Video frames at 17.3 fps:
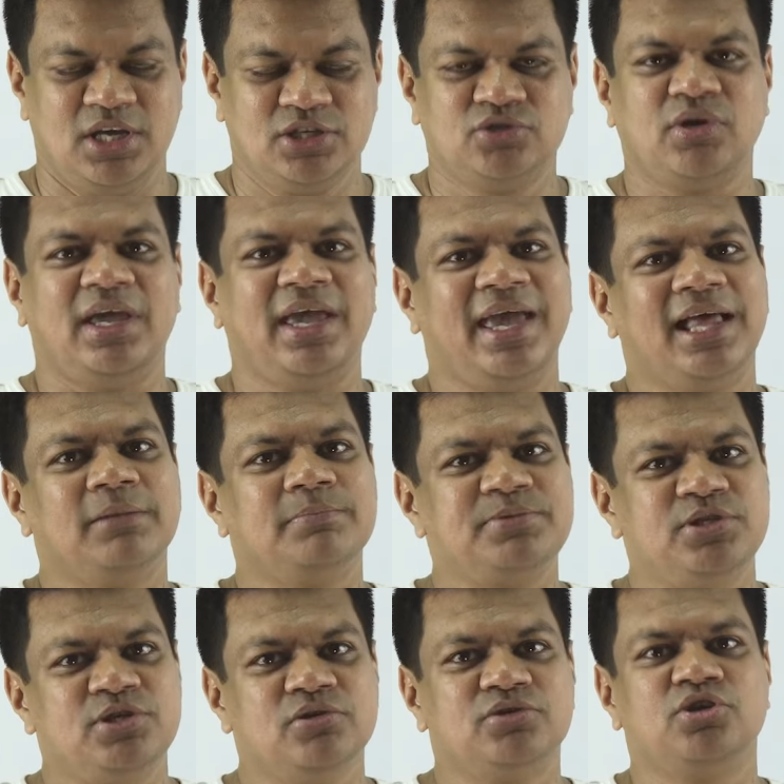So it
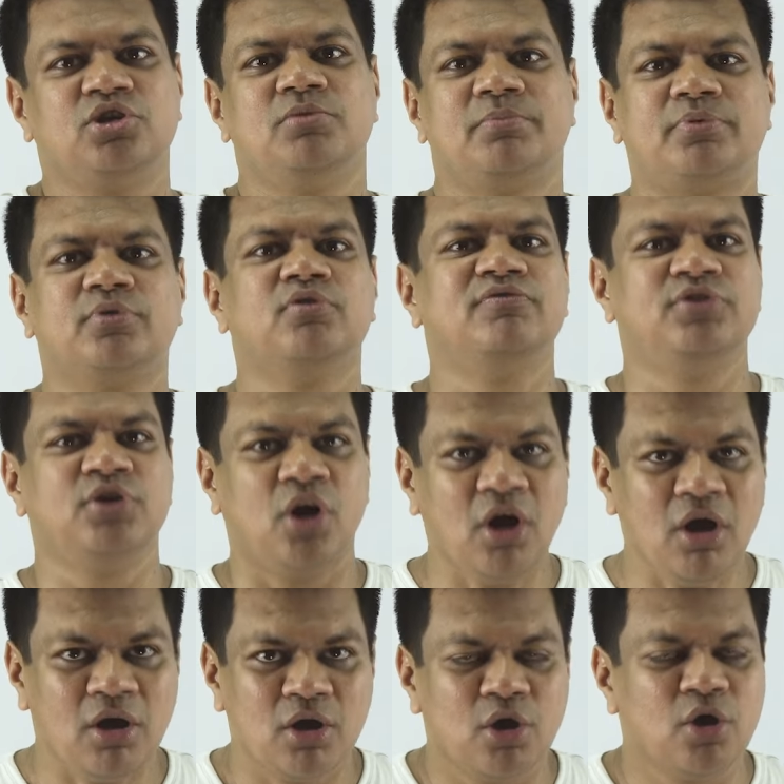helps you to improve
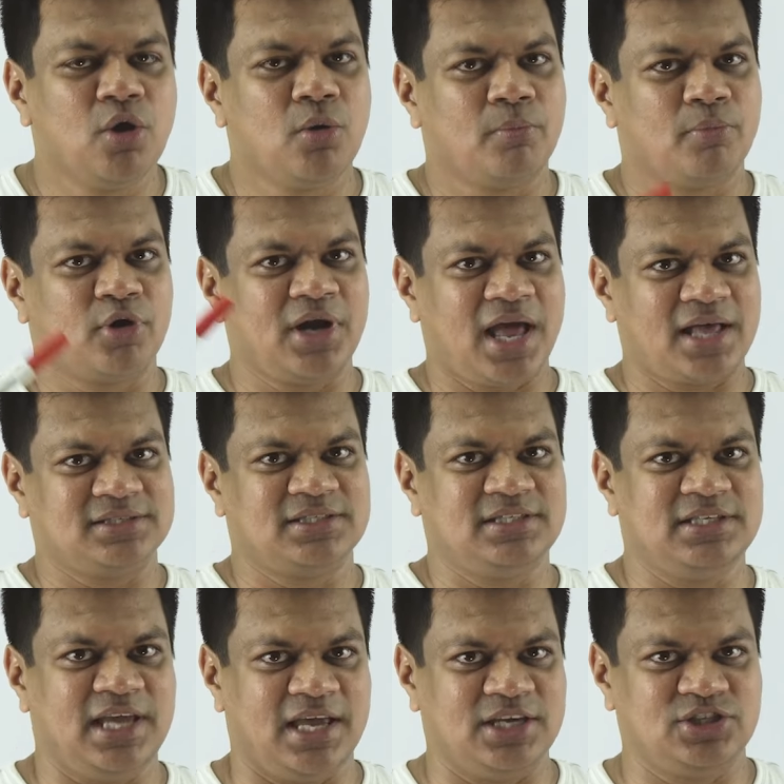your
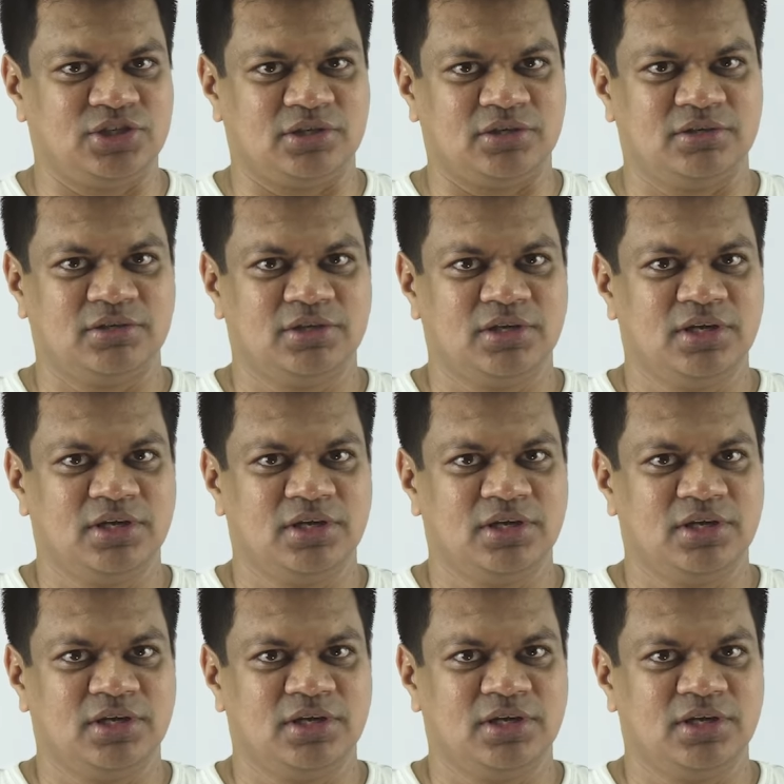pronunciation.